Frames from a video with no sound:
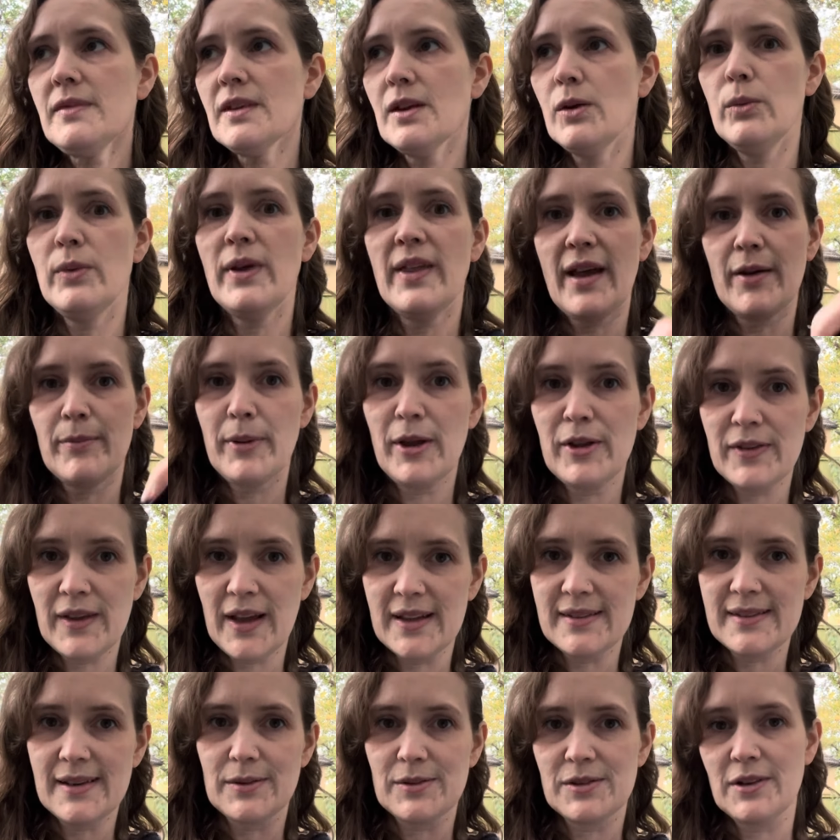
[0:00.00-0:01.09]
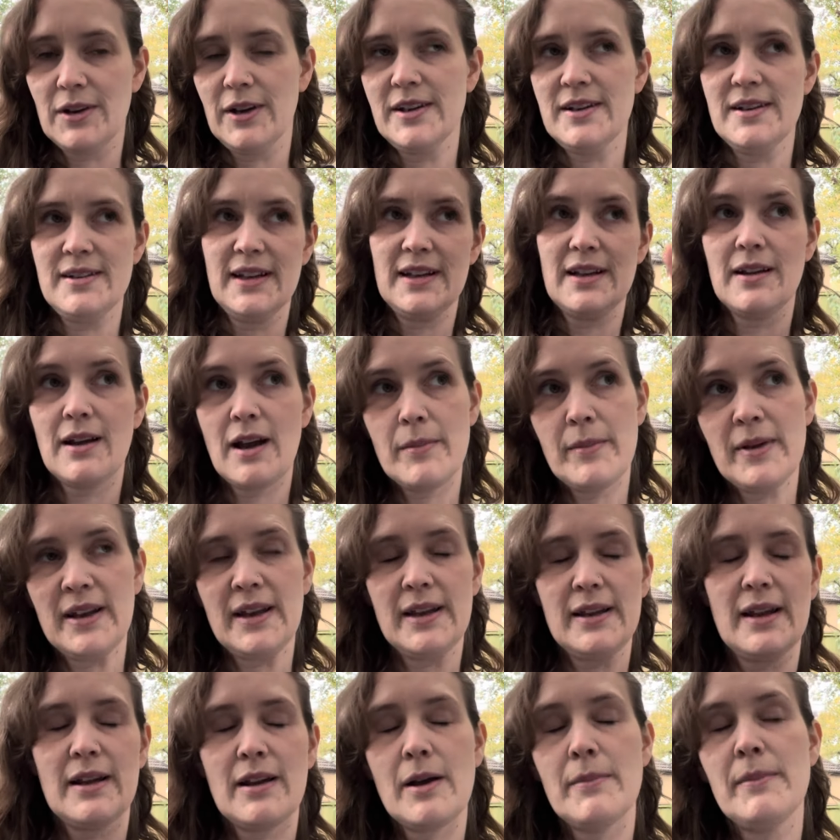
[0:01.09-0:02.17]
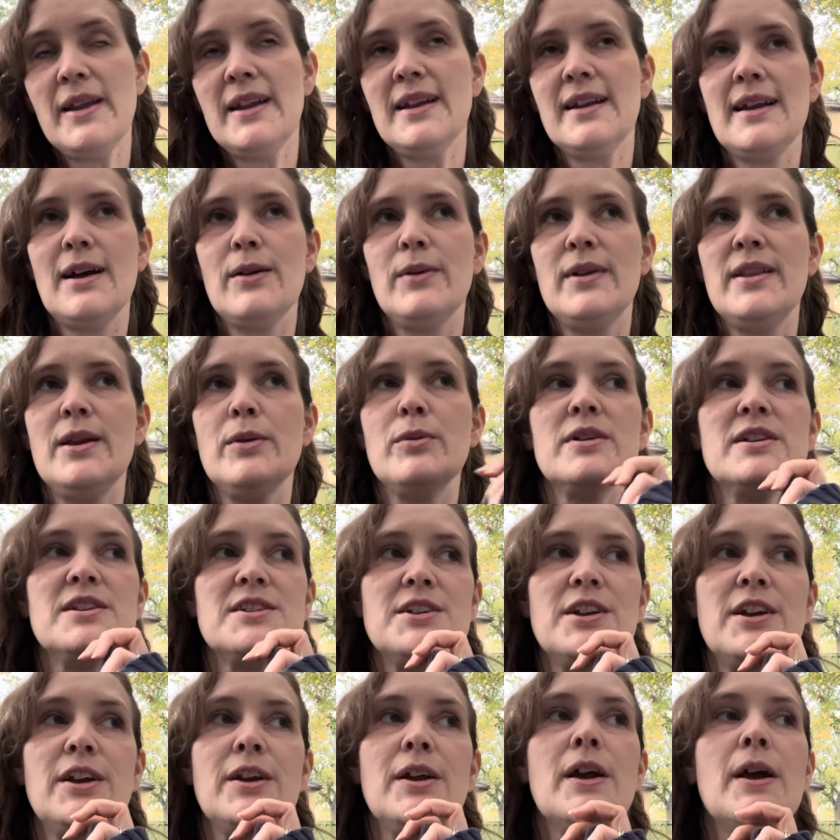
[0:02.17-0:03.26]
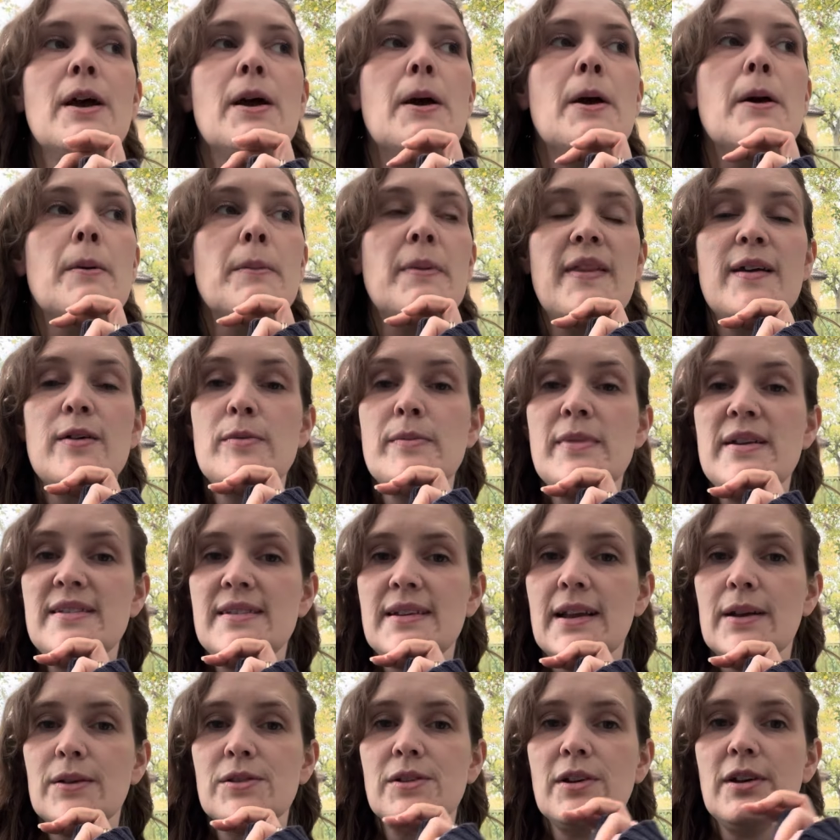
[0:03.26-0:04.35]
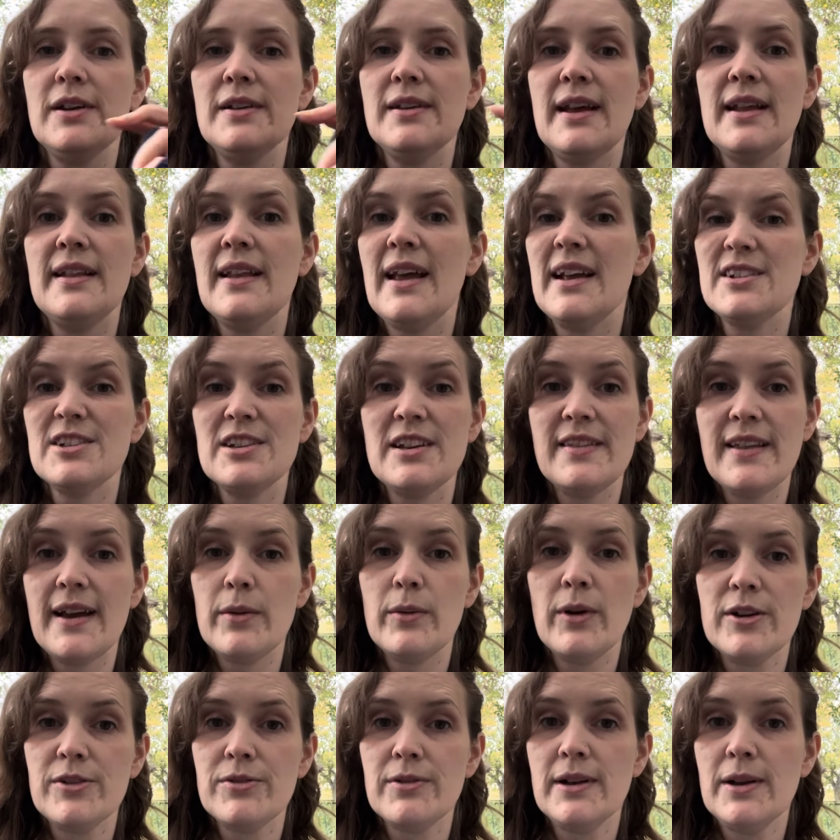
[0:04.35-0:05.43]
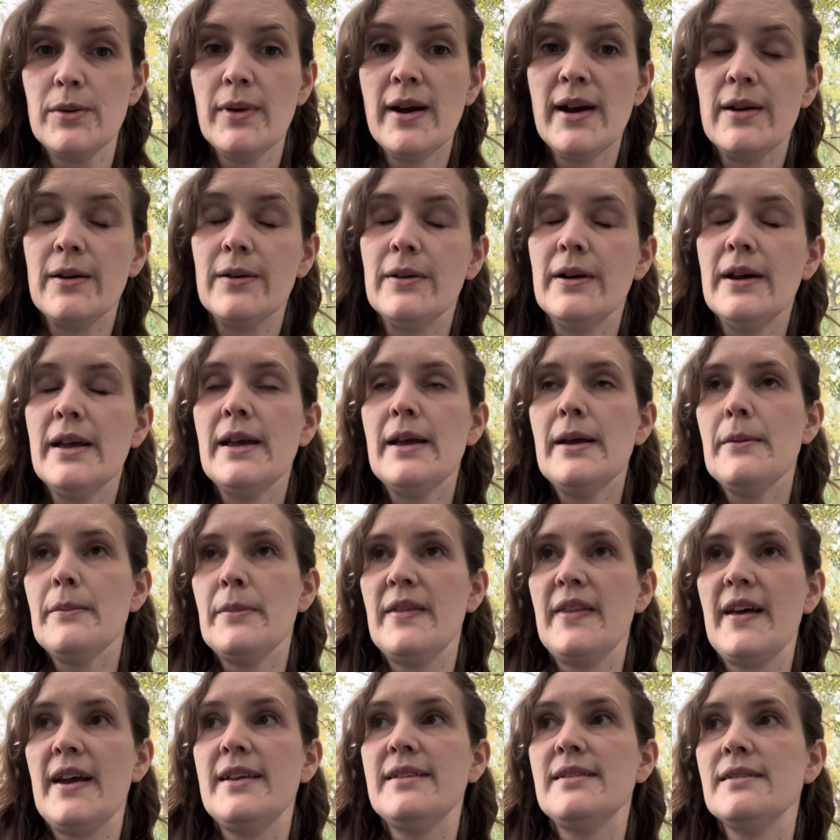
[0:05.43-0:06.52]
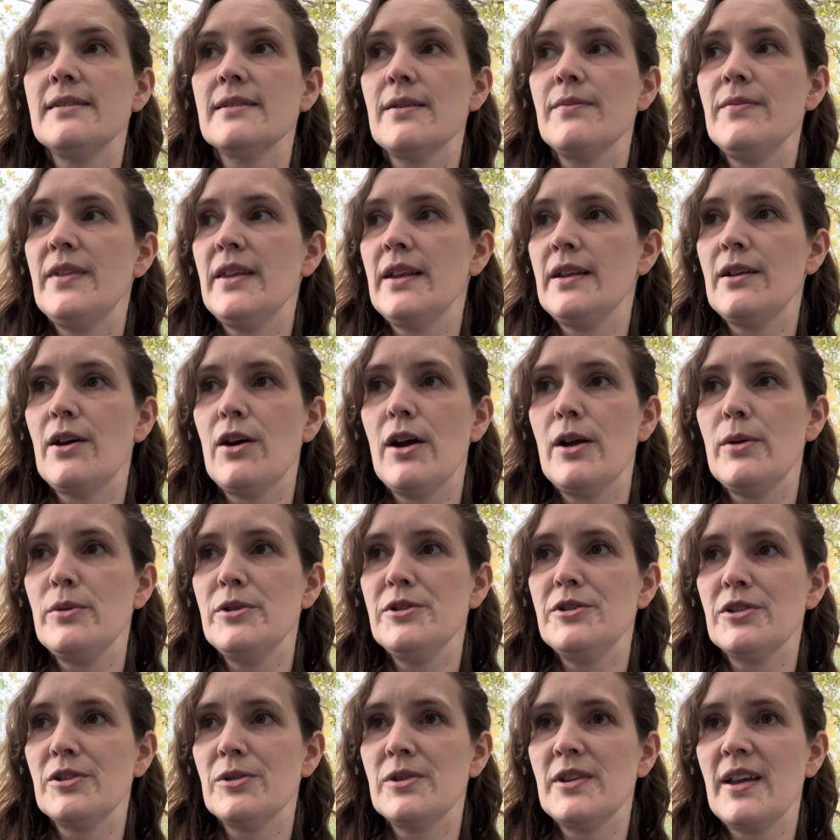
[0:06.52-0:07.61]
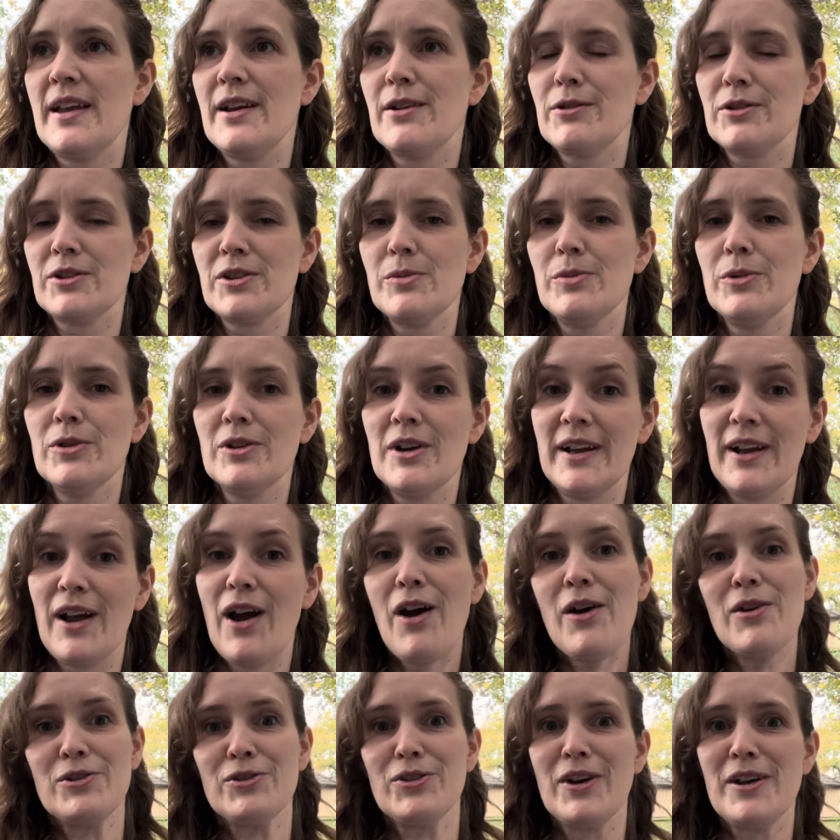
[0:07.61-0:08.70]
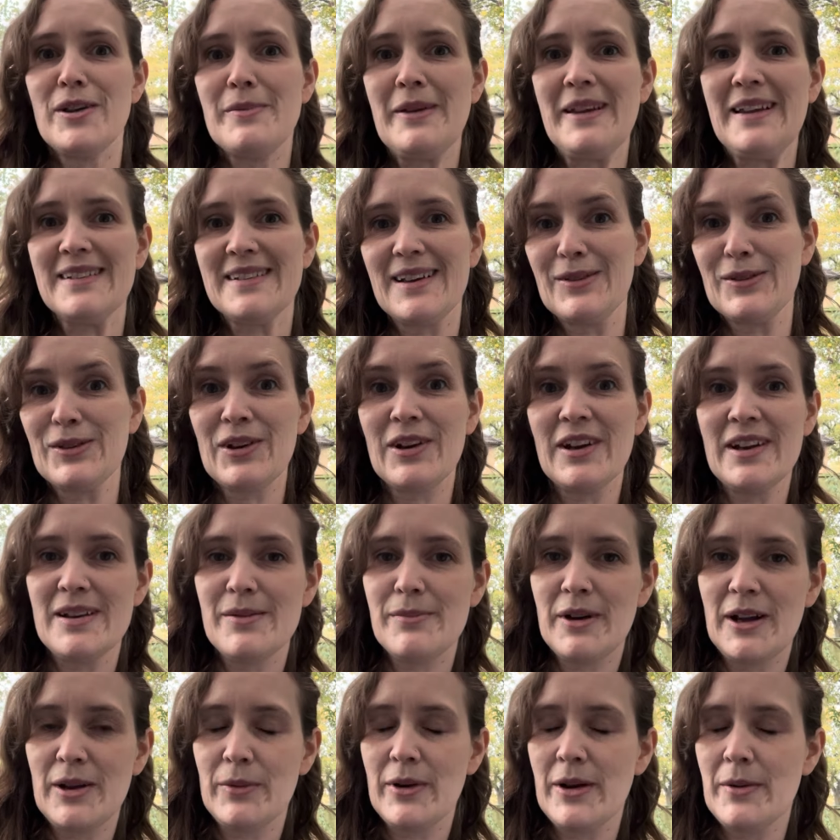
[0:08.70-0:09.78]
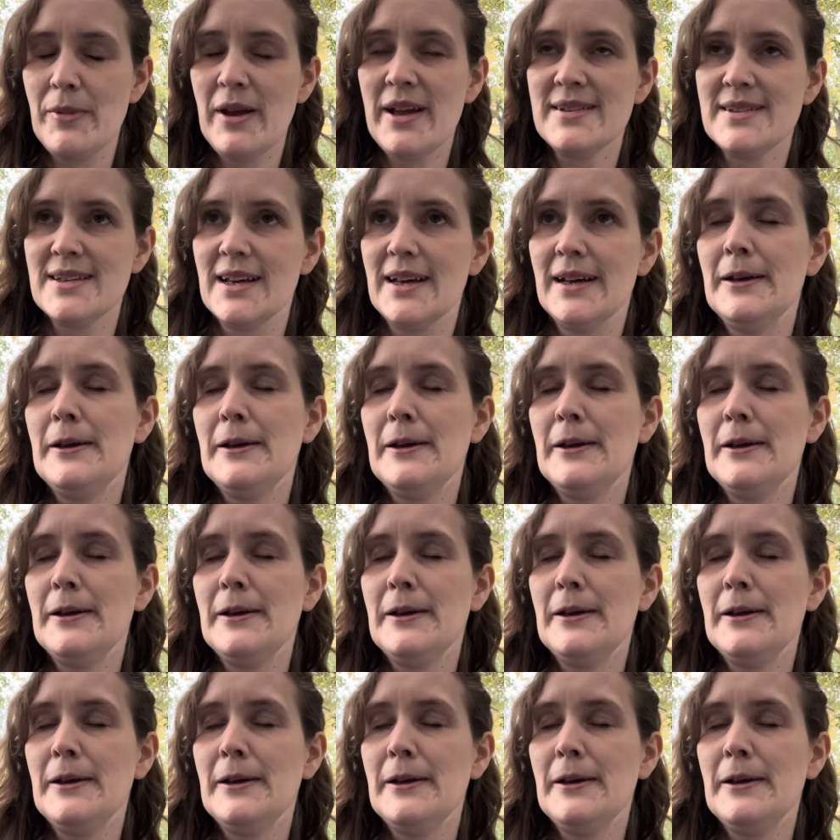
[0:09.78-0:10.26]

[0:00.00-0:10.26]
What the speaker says: We had both cats outside and they could come in and out when they wanted to, but they were meeting outside, and actually that worked really well. But that isn't something that I would just say across the board, like, oh, try your meetings outside, it might work better.